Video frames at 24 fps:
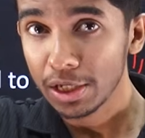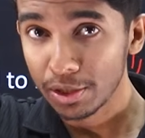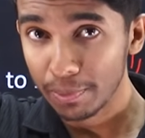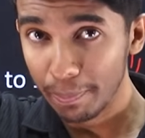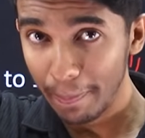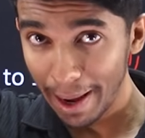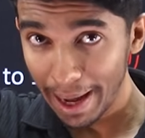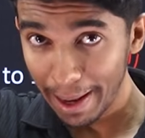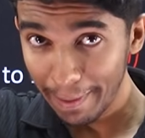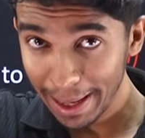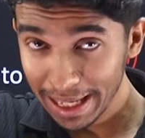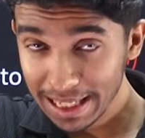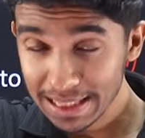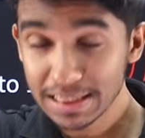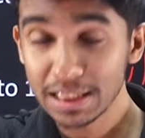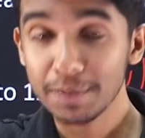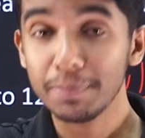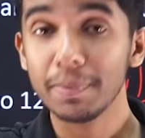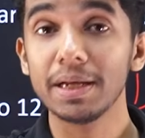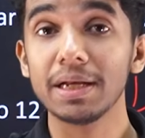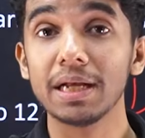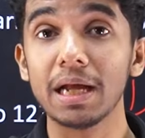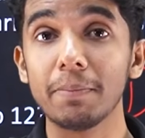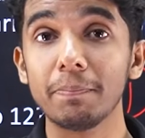
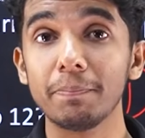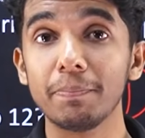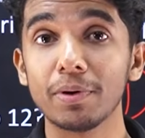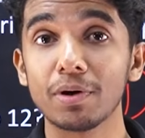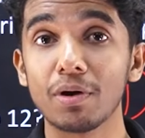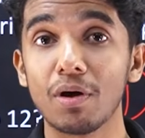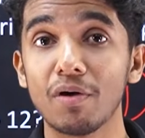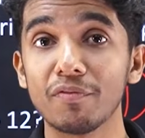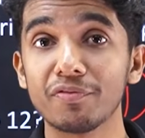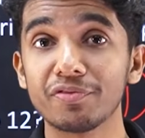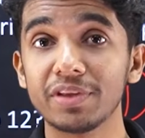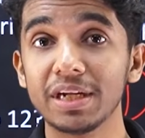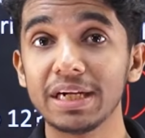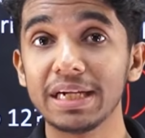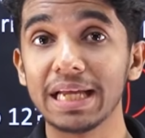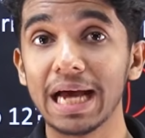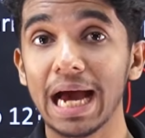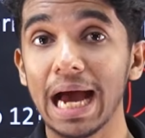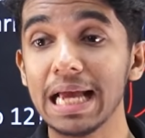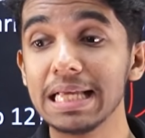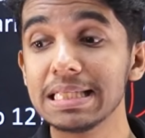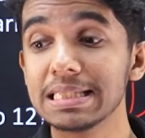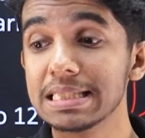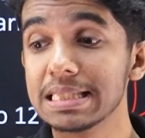maximum number of the
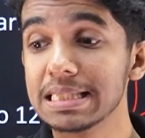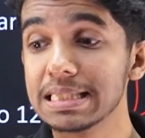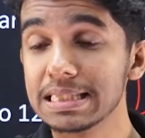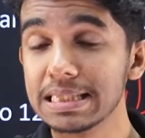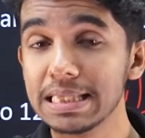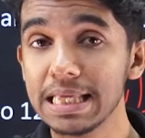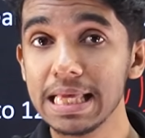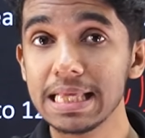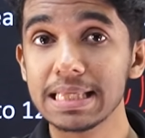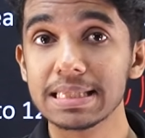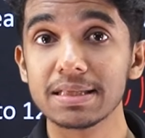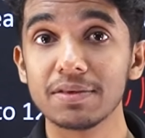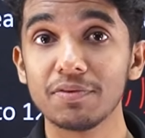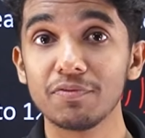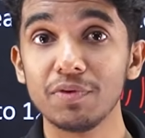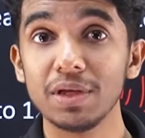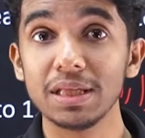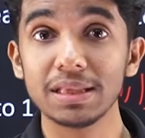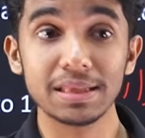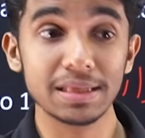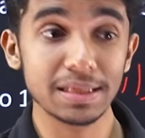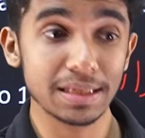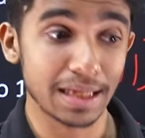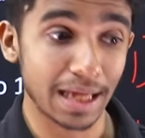dice 6
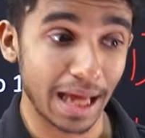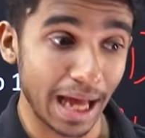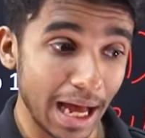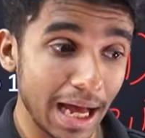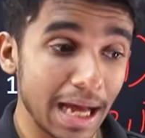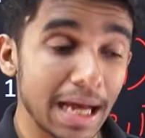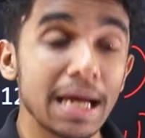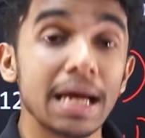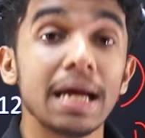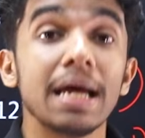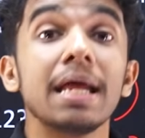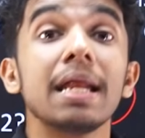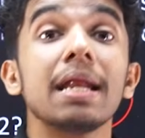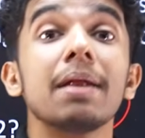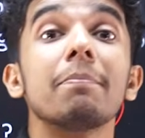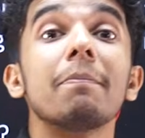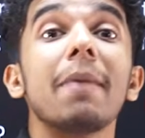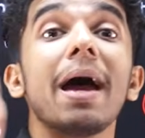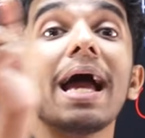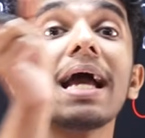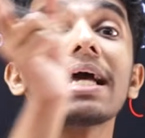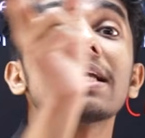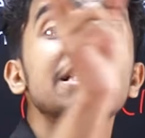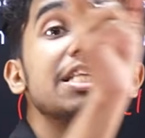with the
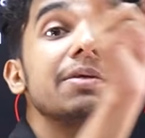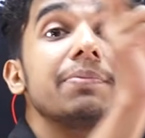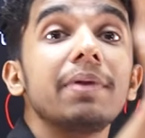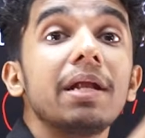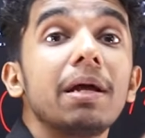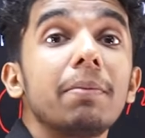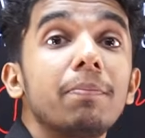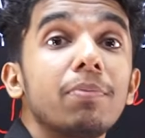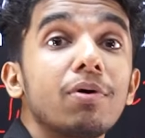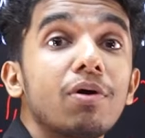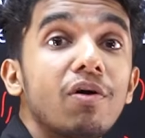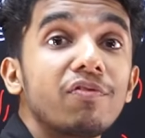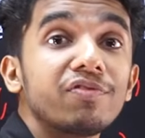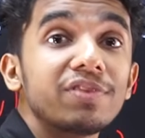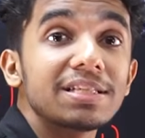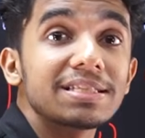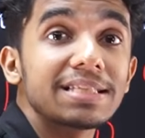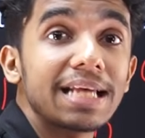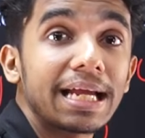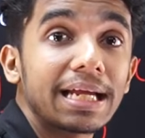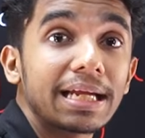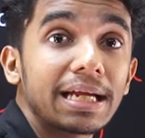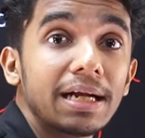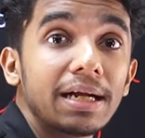maximum number of the
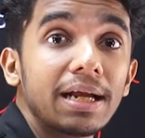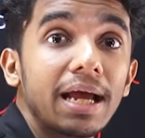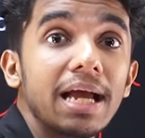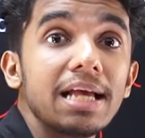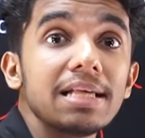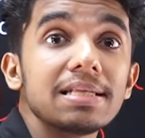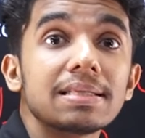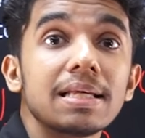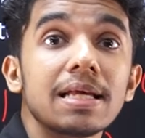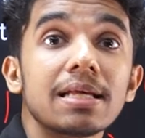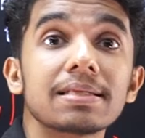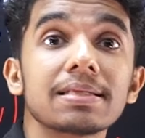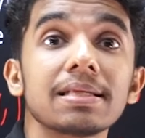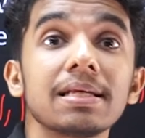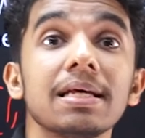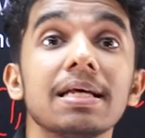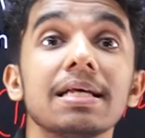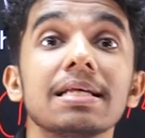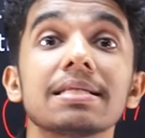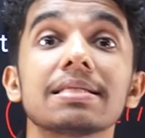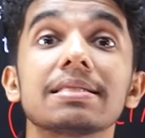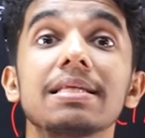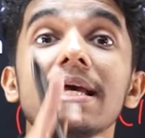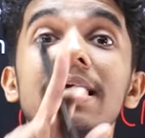second die 6,
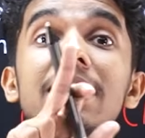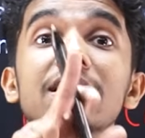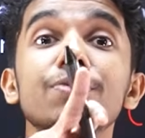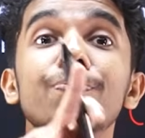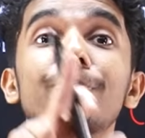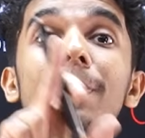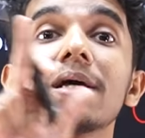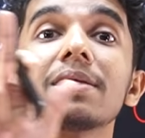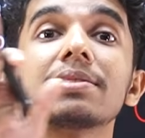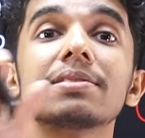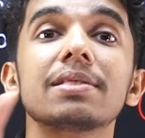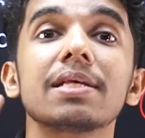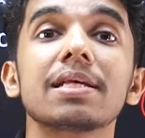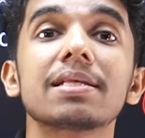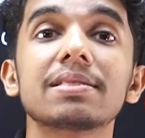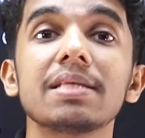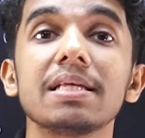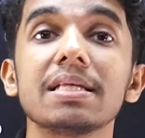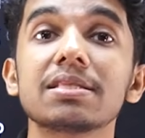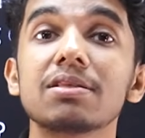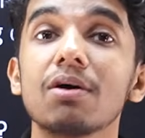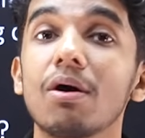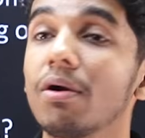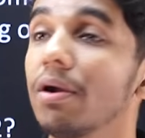6 plus 6
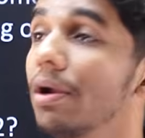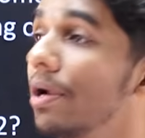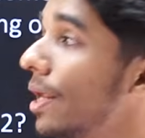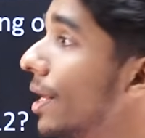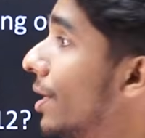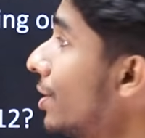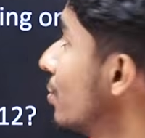is only